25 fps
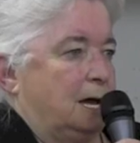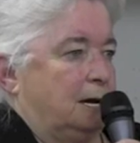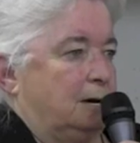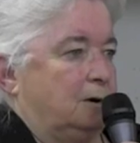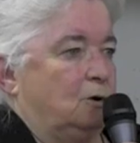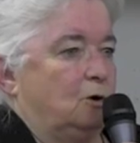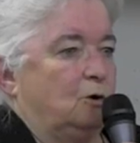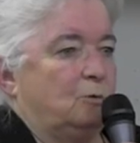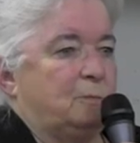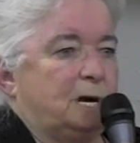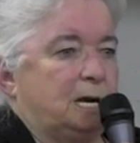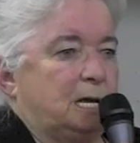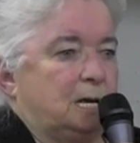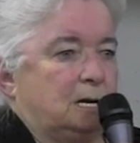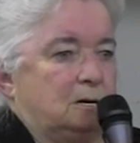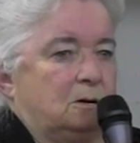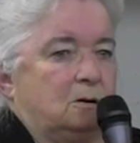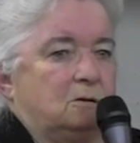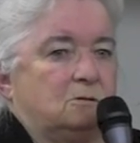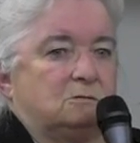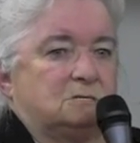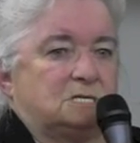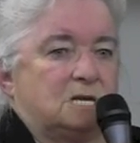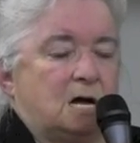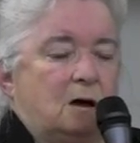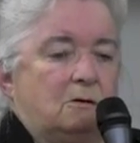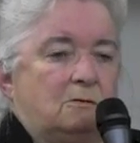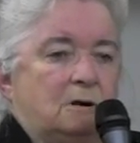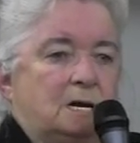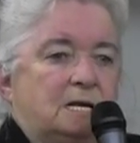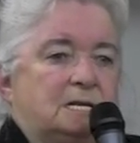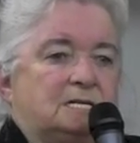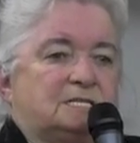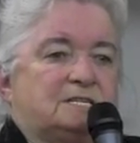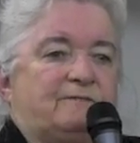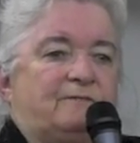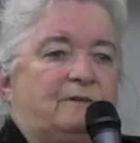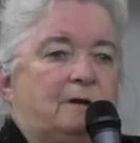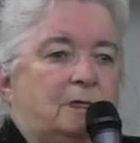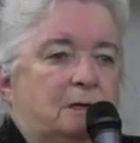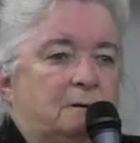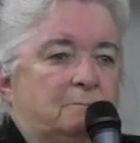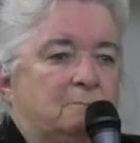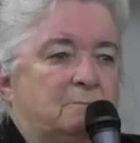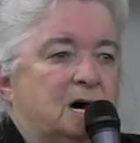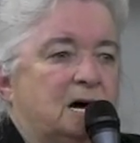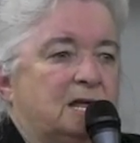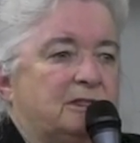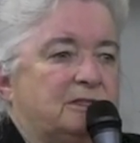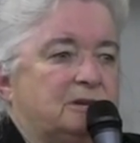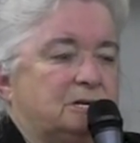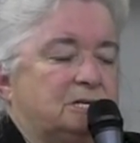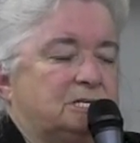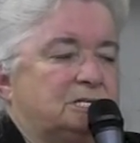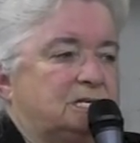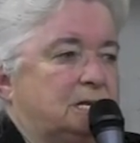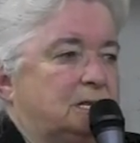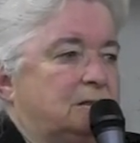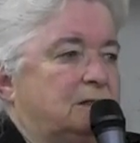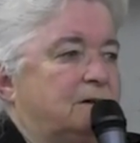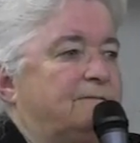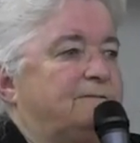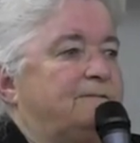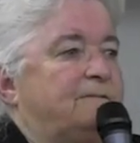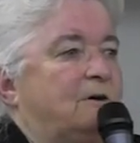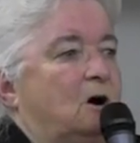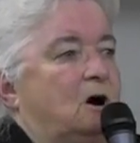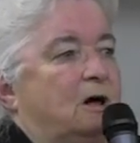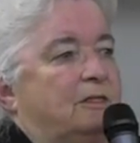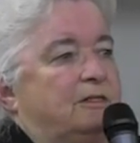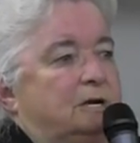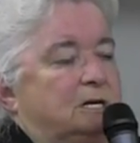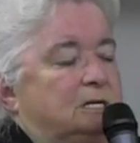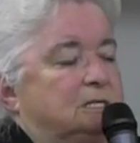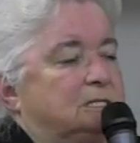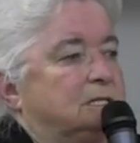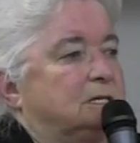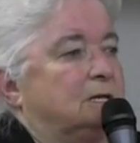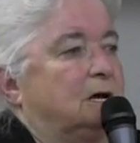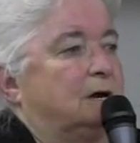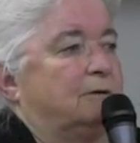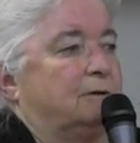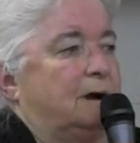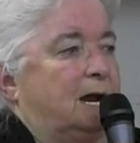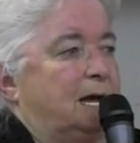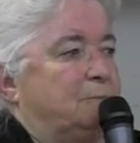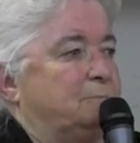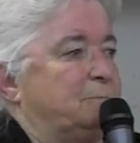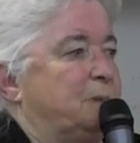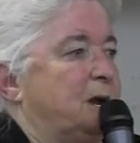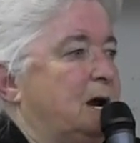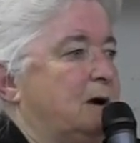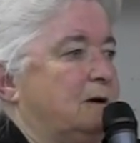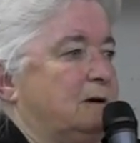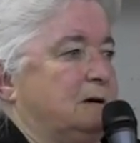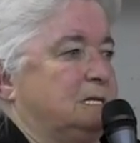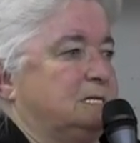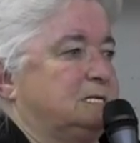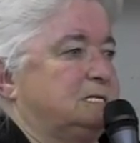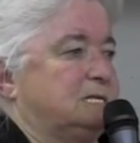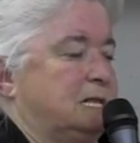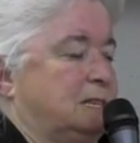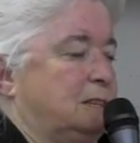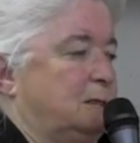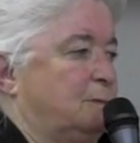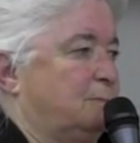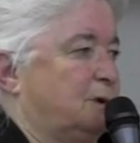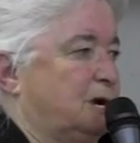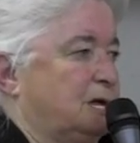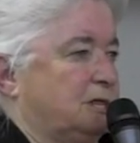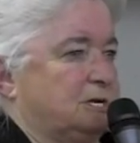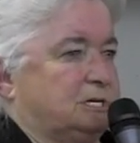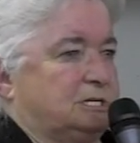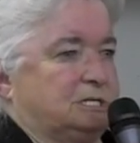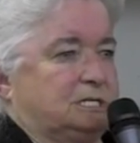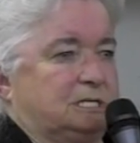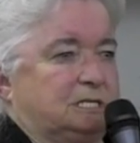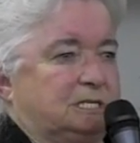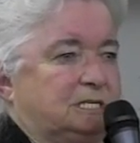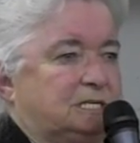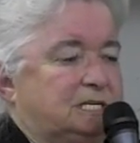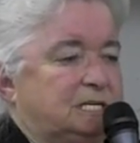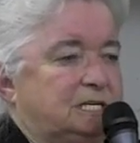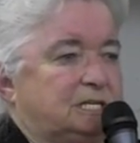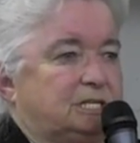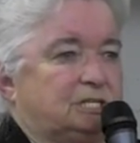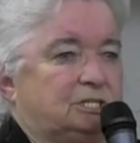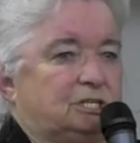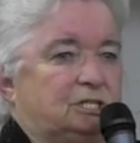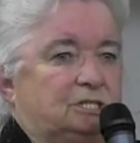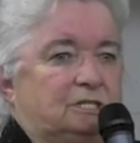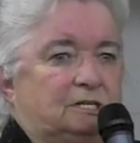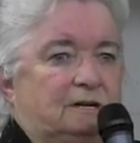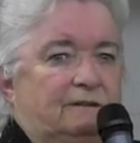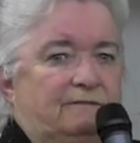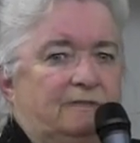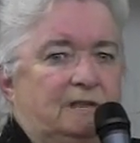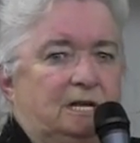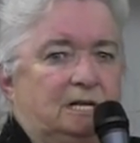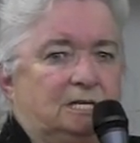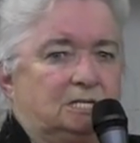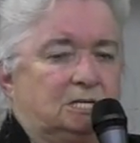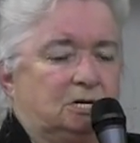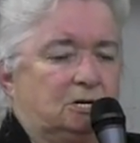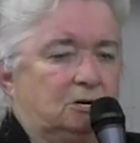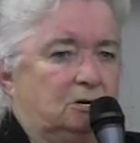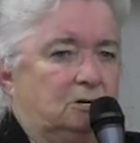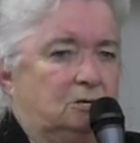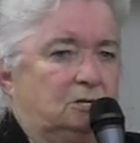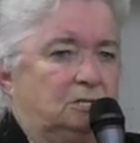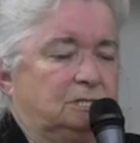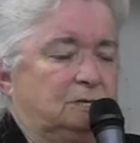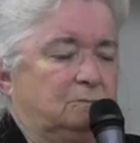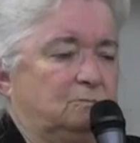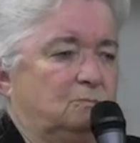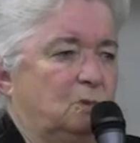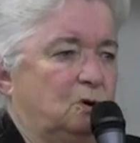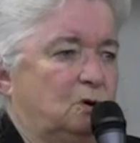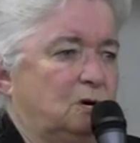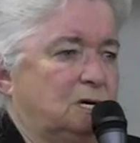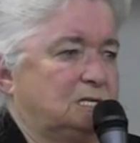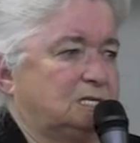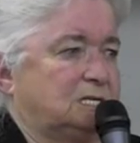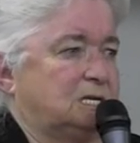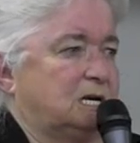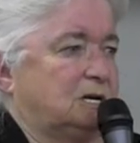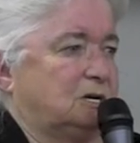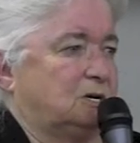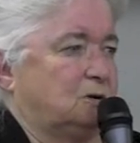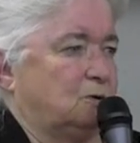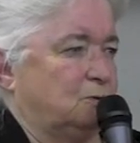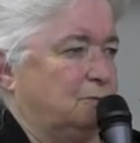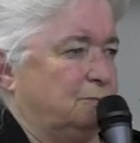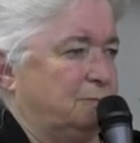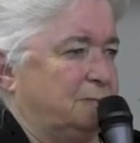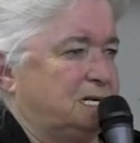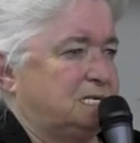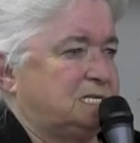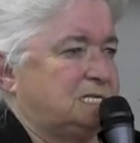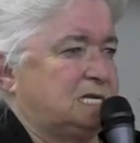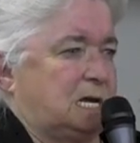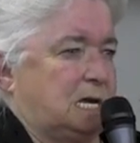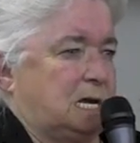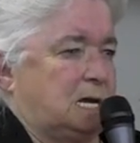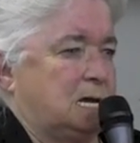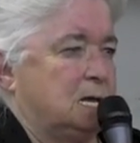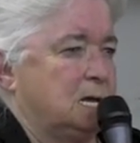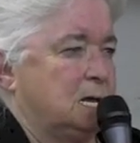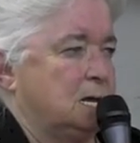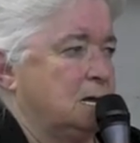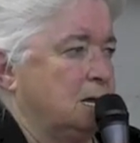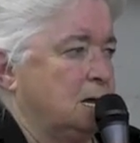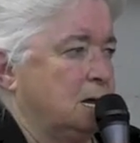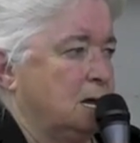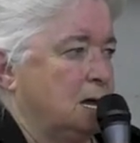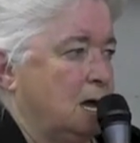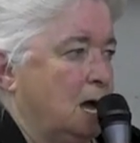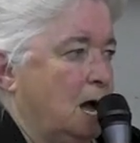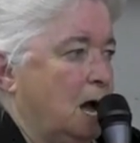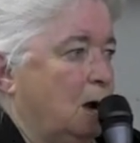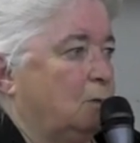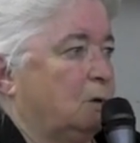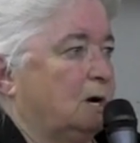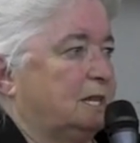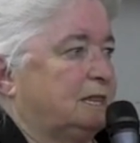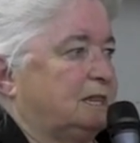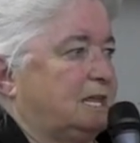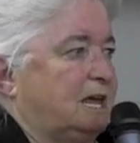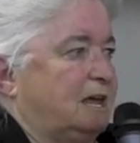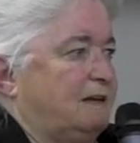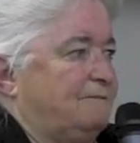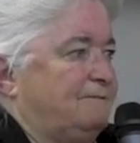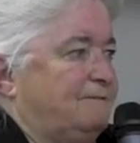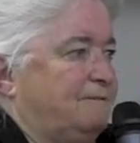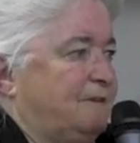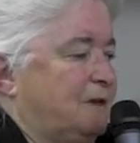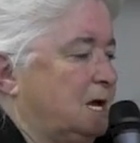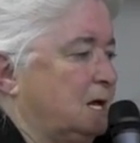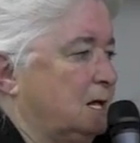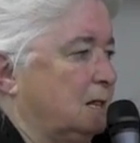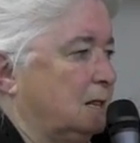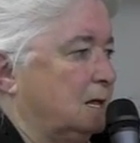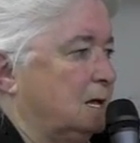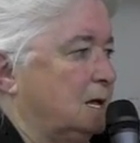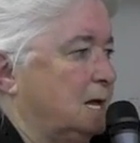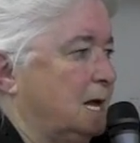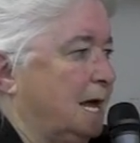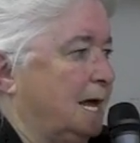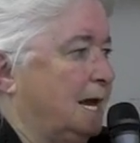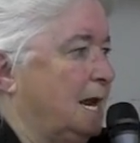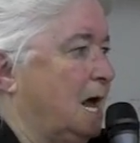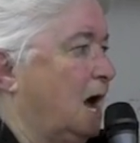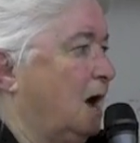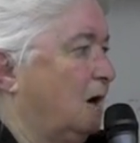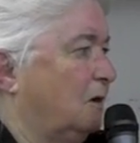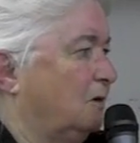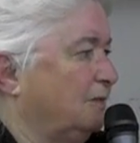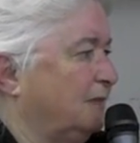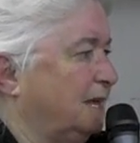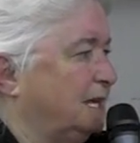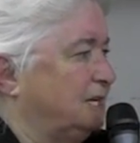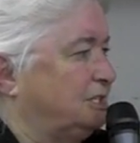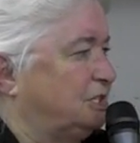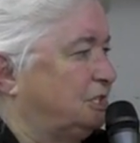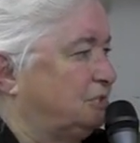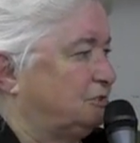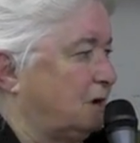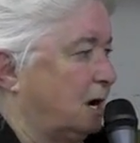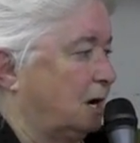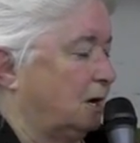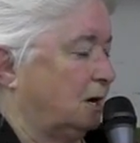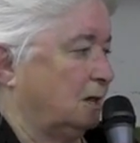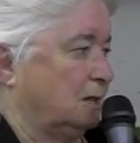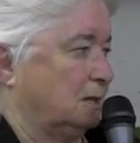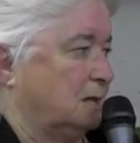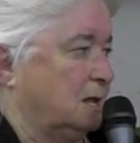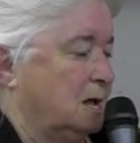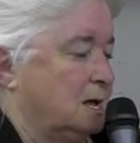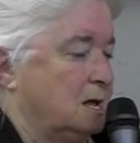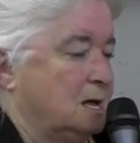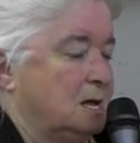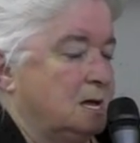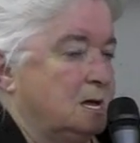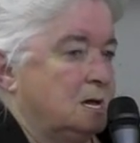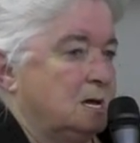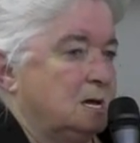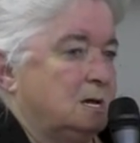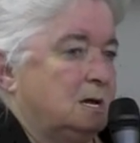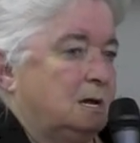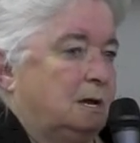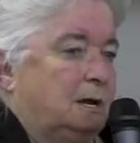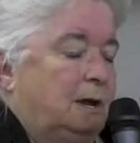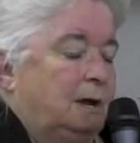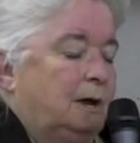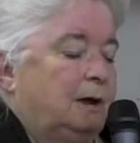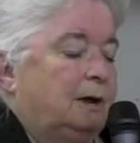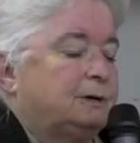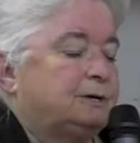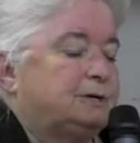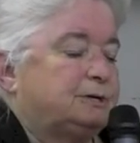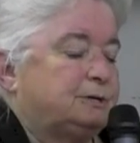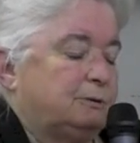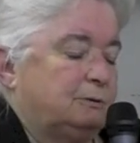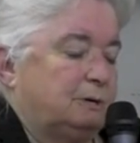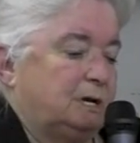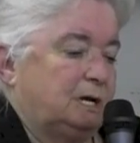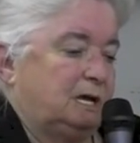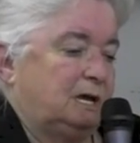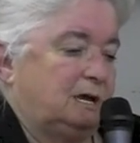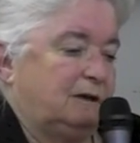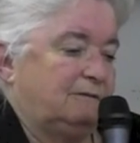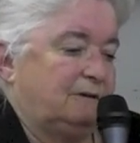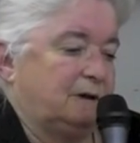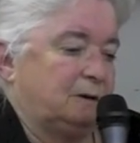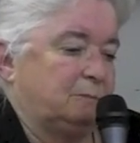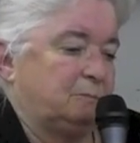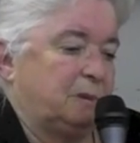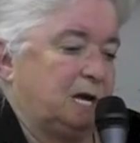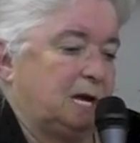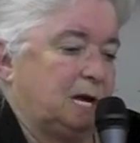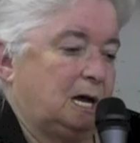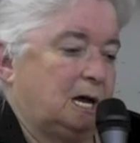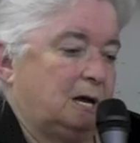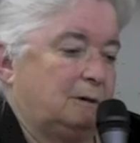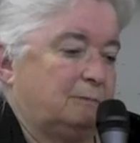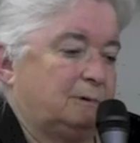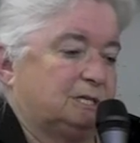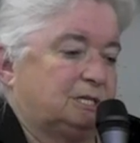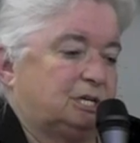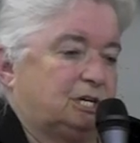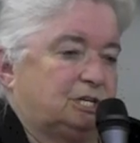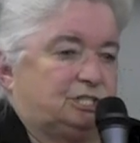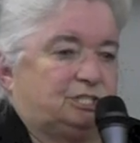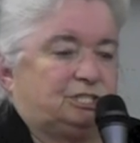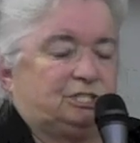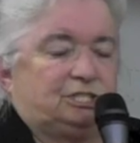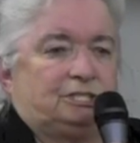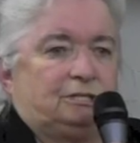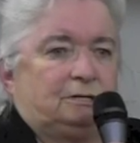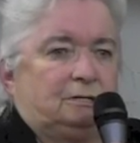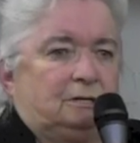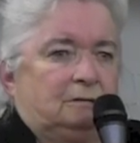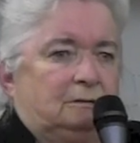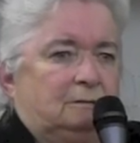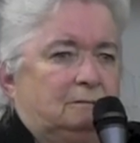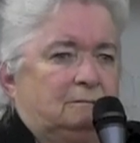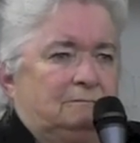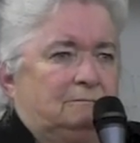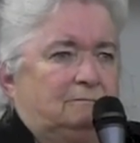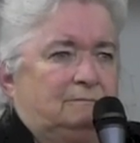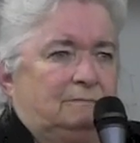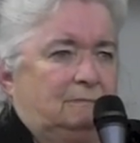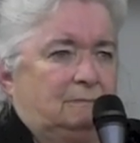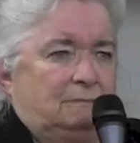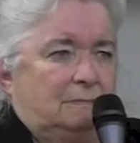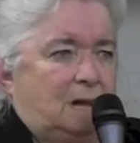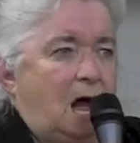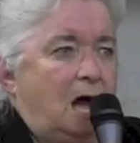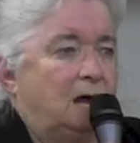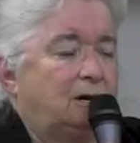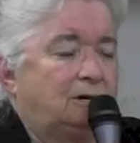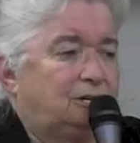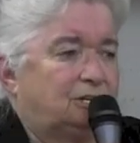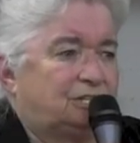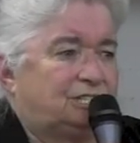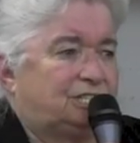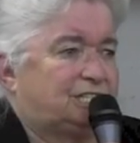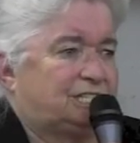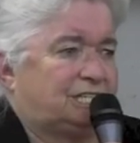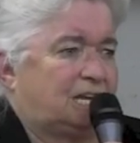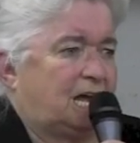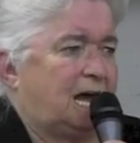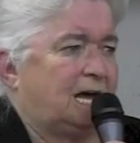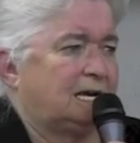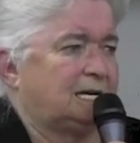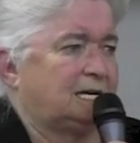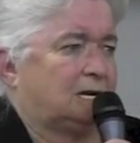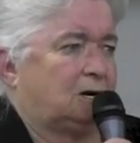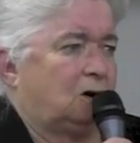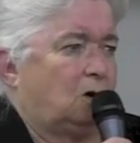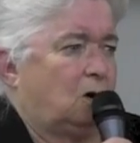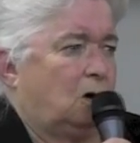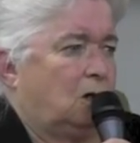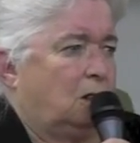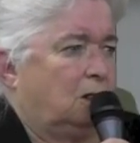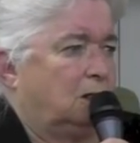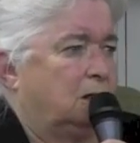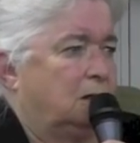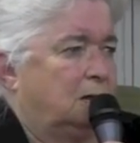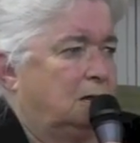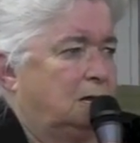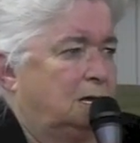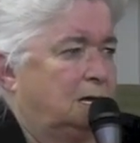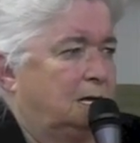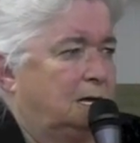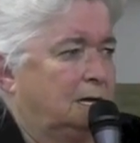And nobody knows how it is for the mothers and the fathers and the grandparents and the brothers and sisters of these girls and boys that go missing, what they feel and how they struggle to even be able to understand it all.